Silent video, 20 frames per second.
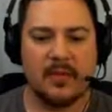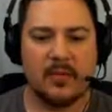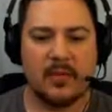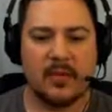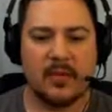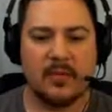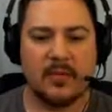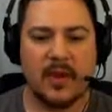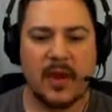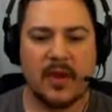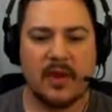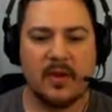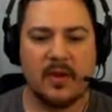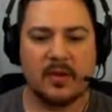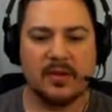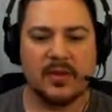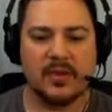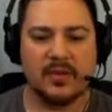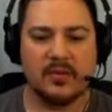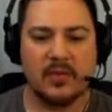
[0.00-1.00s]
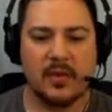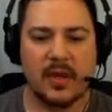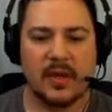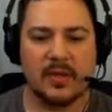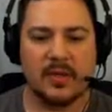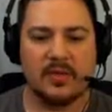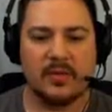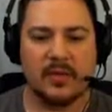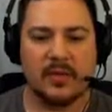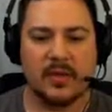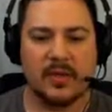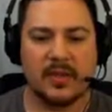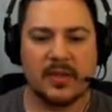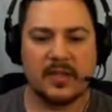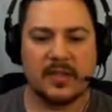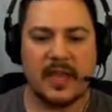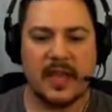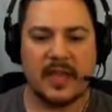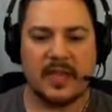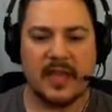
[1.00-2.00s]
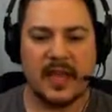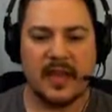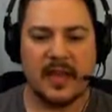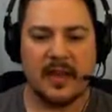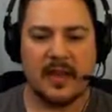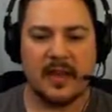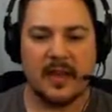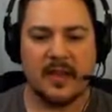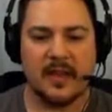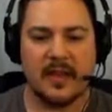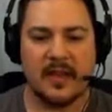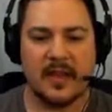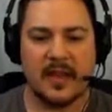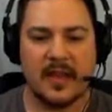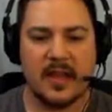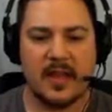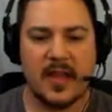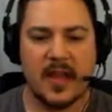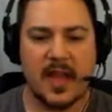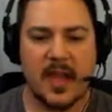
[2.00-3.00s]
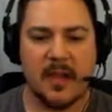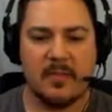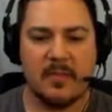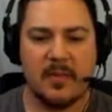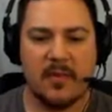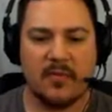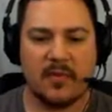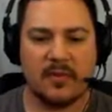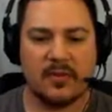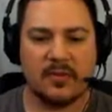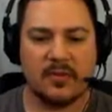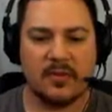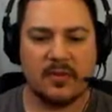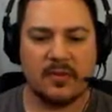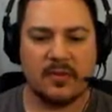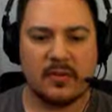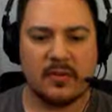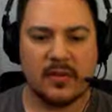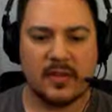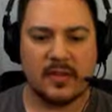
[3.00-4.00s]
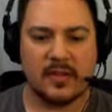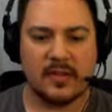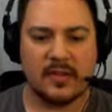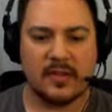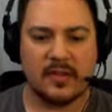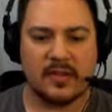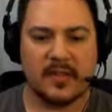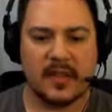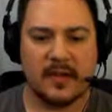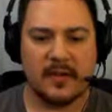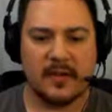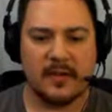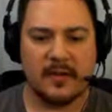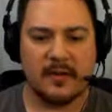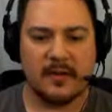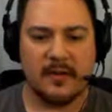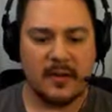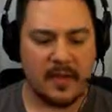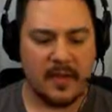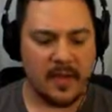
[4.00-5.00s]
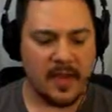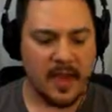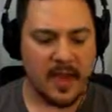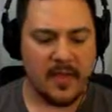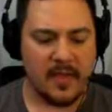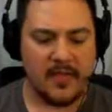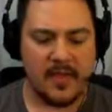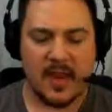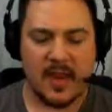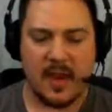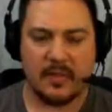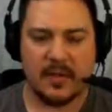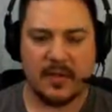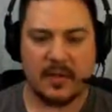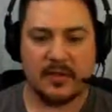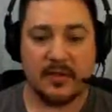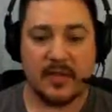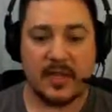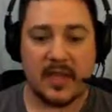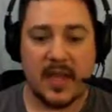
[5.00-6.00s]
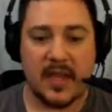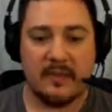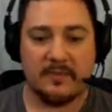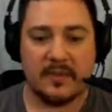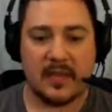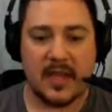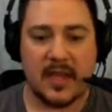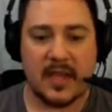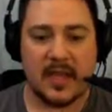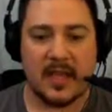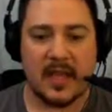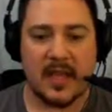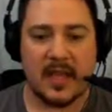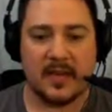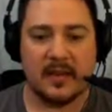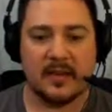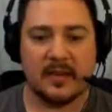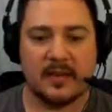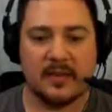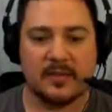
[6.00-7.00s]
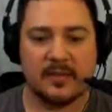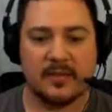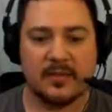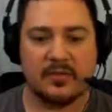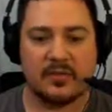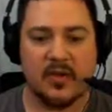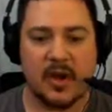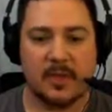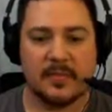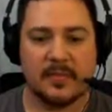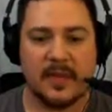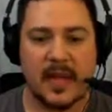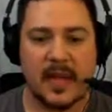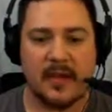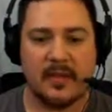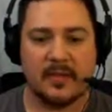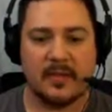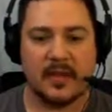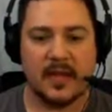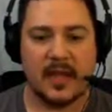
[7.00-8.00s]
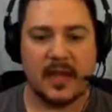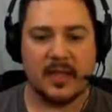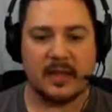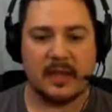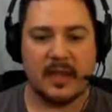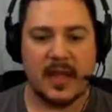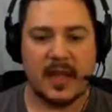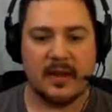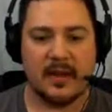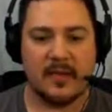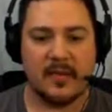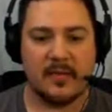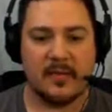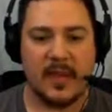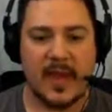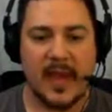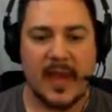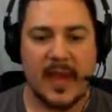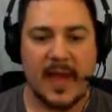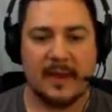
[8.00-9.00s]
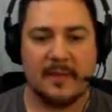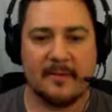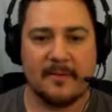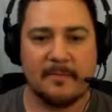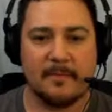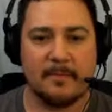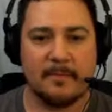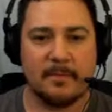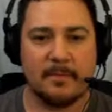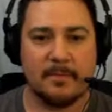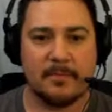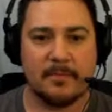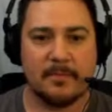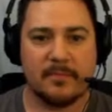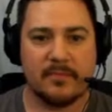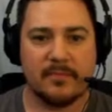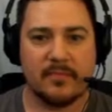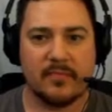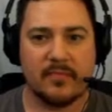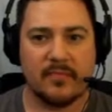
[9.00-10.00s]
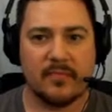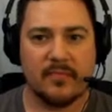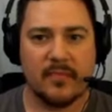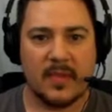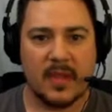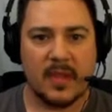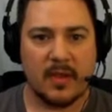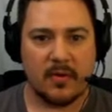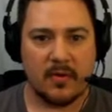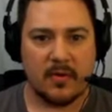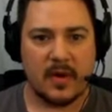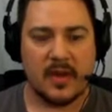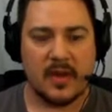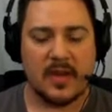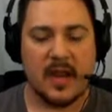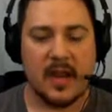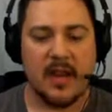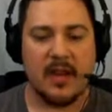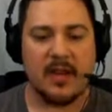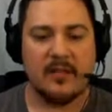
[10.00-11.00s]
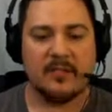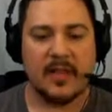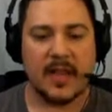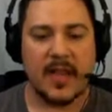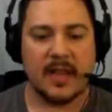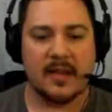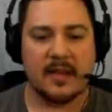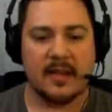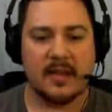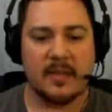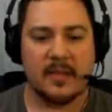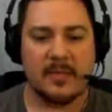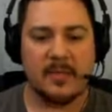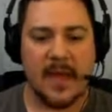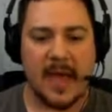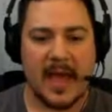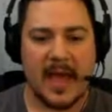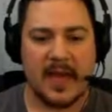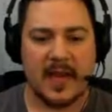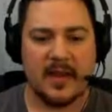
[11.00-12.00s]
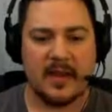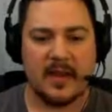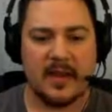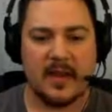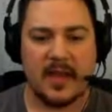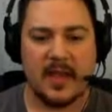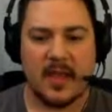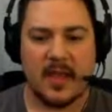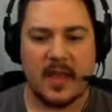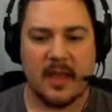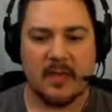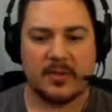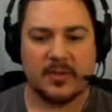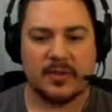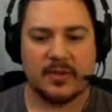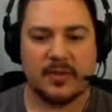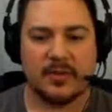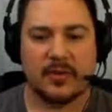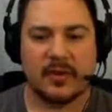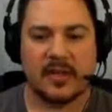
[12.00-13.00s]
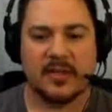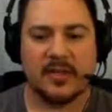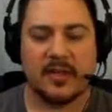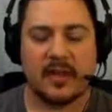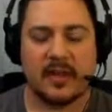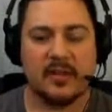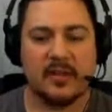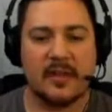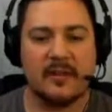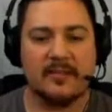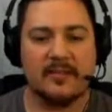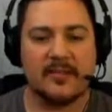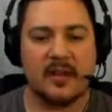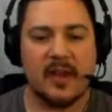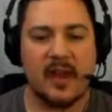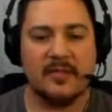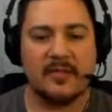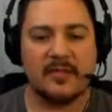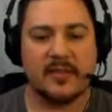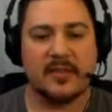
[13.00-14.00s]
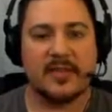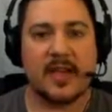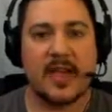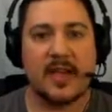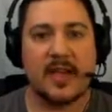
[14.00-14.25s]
where the radar just was. So we're going to take that HUD, move our circle into the center, and then I'm going to use the F key again to drop down and land on the pad. Alright, now I've landed on the pad. I'm going to show you guys how to lift off and